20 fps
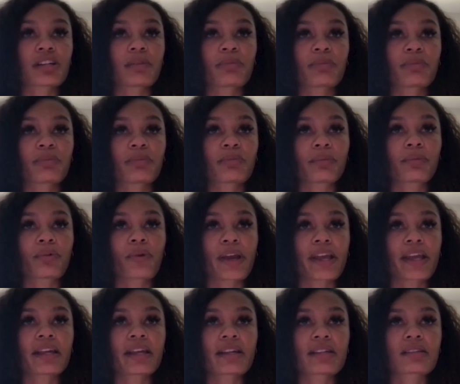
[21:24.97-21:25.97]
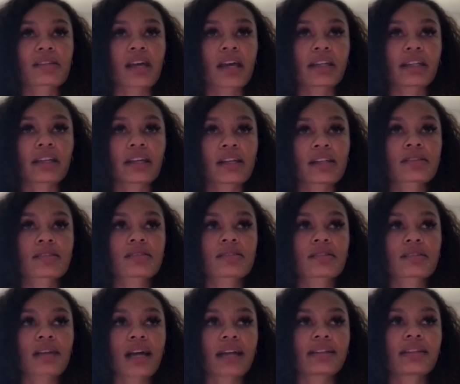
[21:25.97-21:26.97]
an important point. Is like
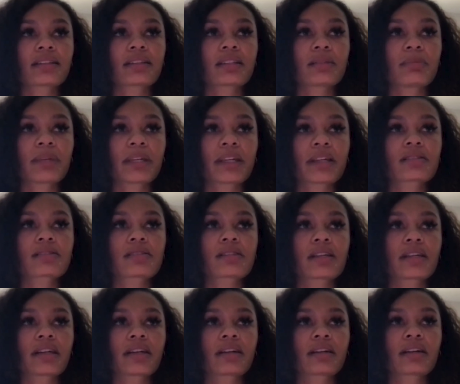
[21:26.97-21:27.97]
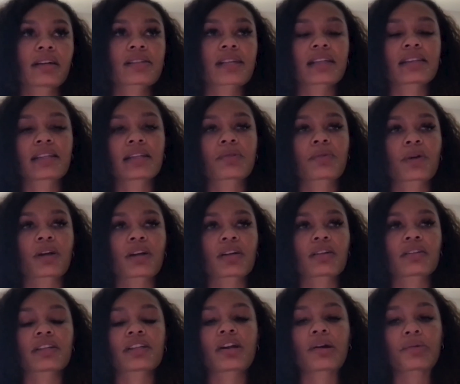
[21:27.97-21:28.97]
I think the biggest thing, because I think
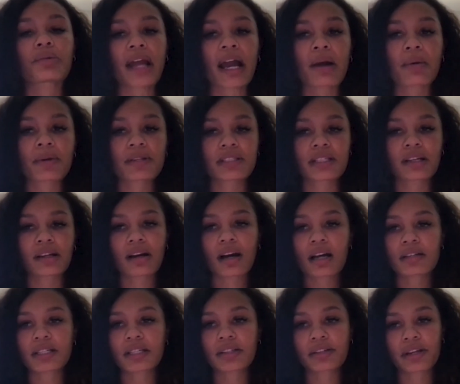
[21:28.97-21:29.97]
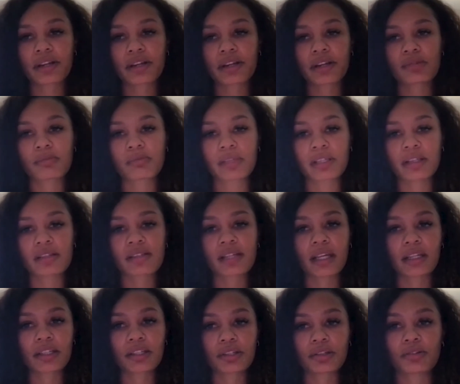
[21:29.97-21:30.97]
we're now we're seeing content creation be this
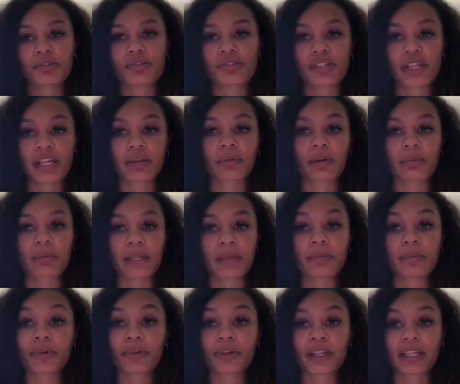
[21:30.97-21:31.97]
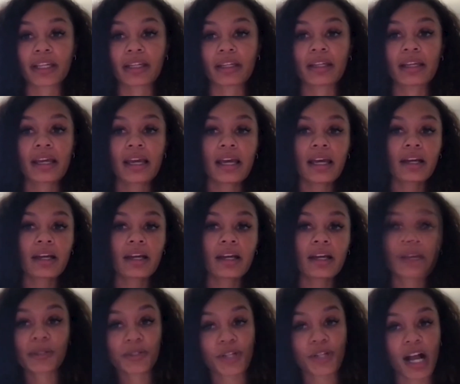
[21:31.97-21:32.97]
like huge thing where people can
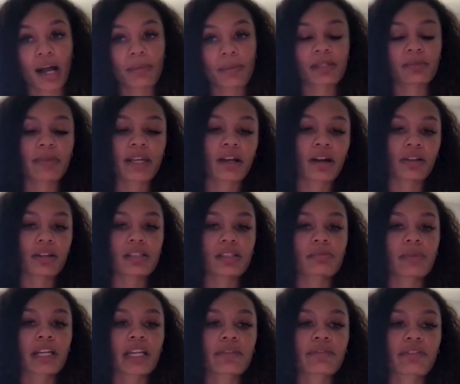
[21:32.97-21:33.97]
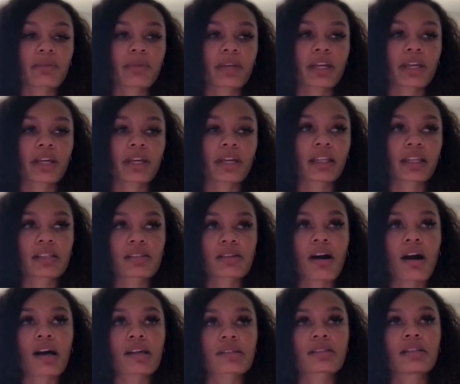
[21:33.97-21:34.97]
quit their jobs and make all this money from it, and like it's
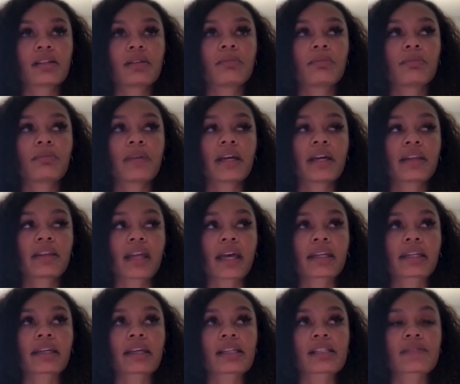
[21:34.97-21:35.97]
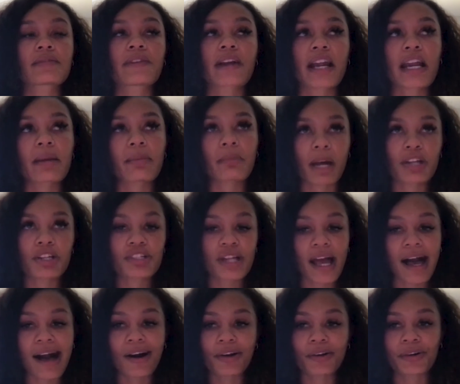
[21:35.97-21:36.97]
awesome, and like it's very much
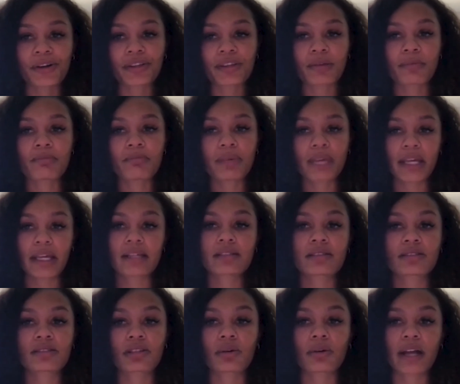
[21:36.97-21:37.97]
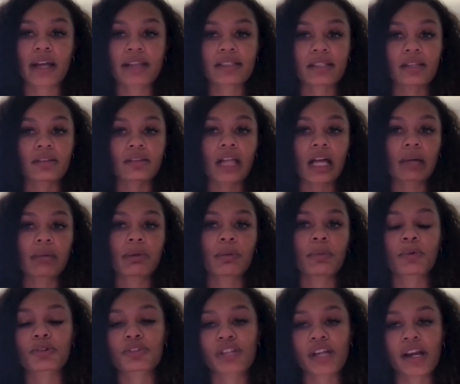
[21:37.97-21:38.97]
algorithm based. So I see a lot of
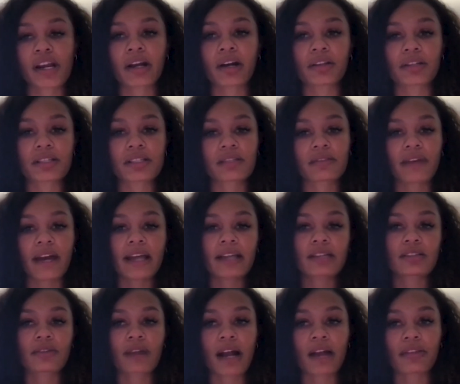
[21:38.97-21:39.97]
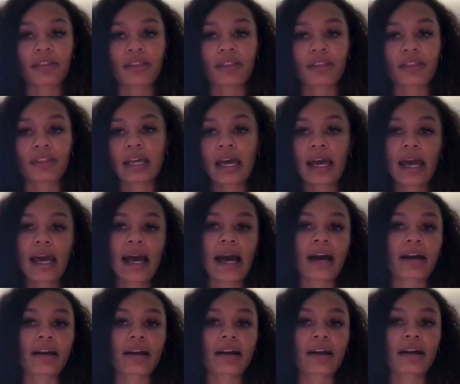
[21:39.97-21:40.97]
people sharing all this advice around like
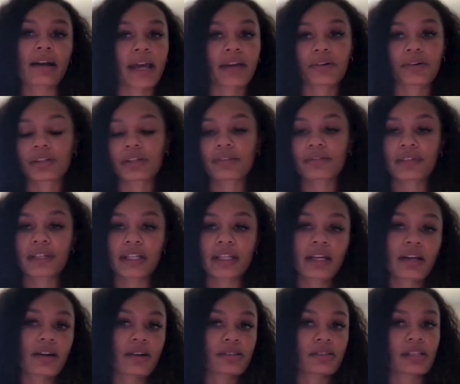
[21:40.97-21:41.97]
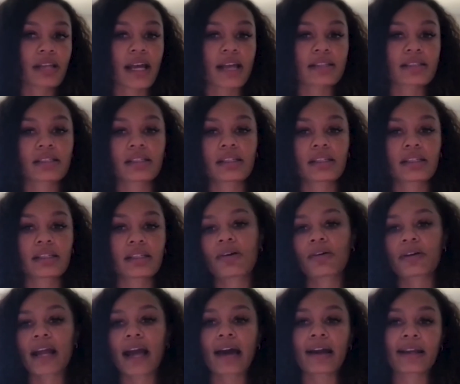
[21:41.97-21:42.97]
how to title your videos and
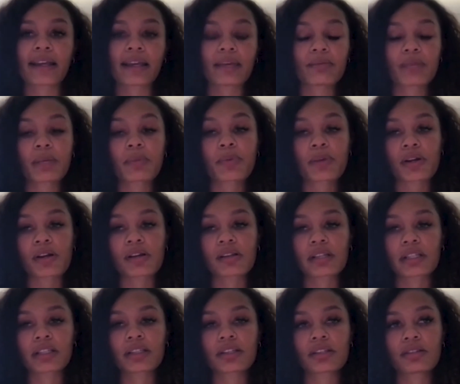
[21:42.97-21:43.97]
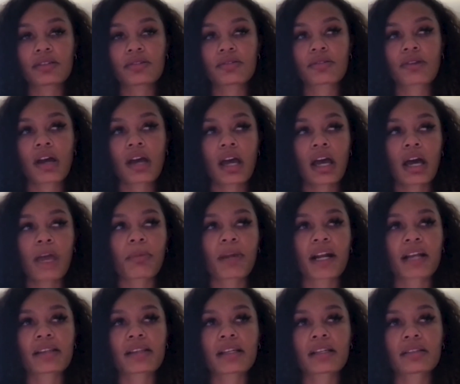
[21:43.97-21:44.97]
SEO and how to get people to click you.
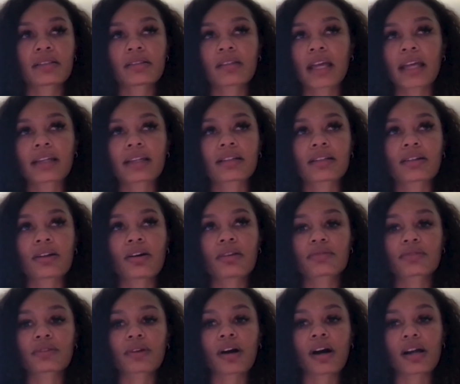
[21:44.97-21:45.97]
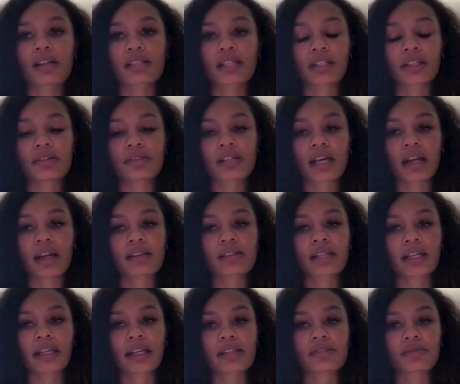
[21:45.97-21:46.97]
But I think like overall, it's like you said,
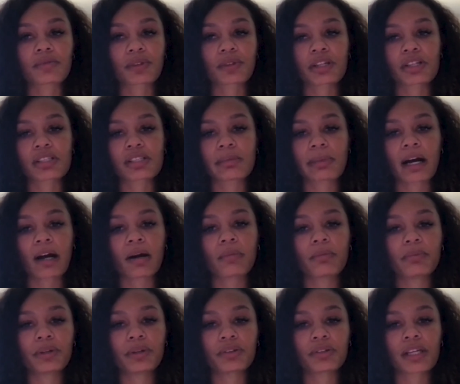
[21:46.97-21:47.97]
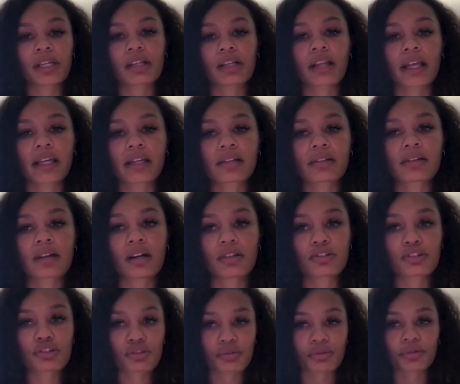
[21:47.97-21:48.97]
it's really just about building like a
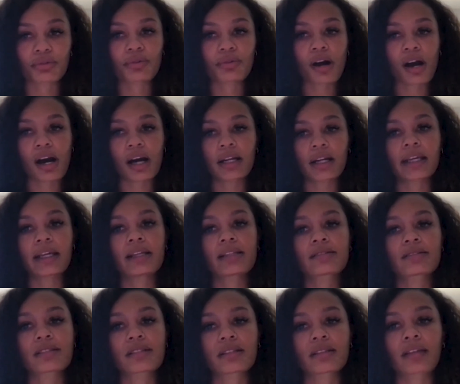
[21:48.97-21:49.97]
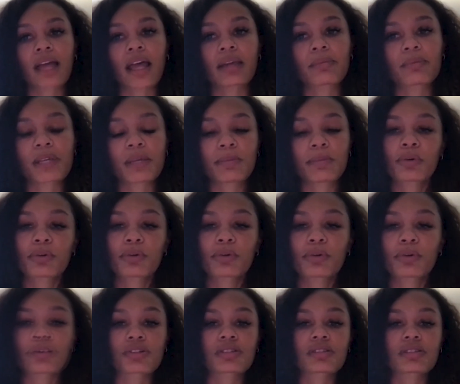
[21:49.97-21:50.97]
true audience, and like people
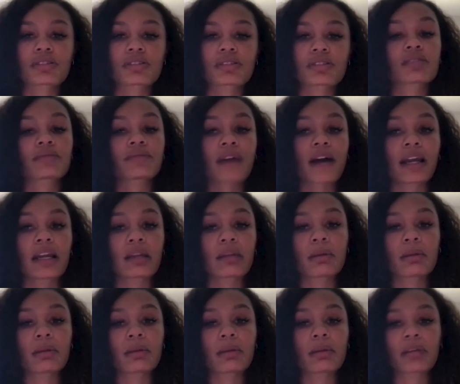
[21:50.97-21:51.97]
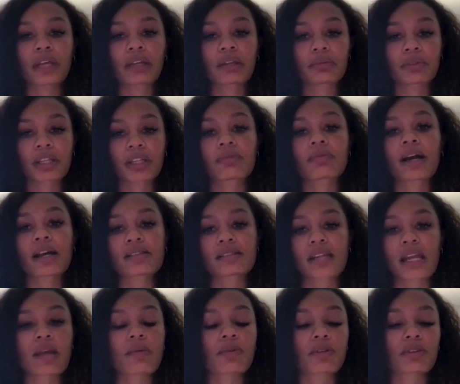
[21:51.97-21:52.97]
who just finding people who like really
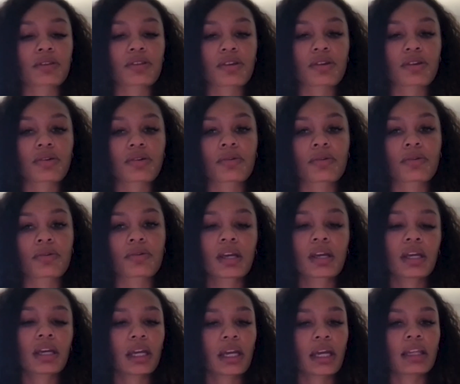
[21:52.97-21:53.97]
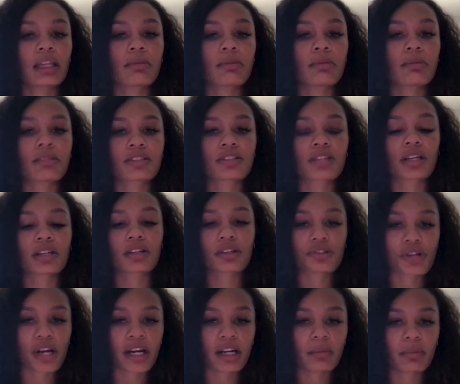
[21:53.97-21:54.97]
resonate with you and the message that
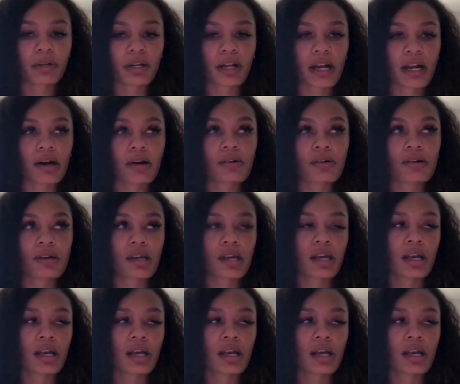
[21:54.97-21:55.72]
you're trying to put out.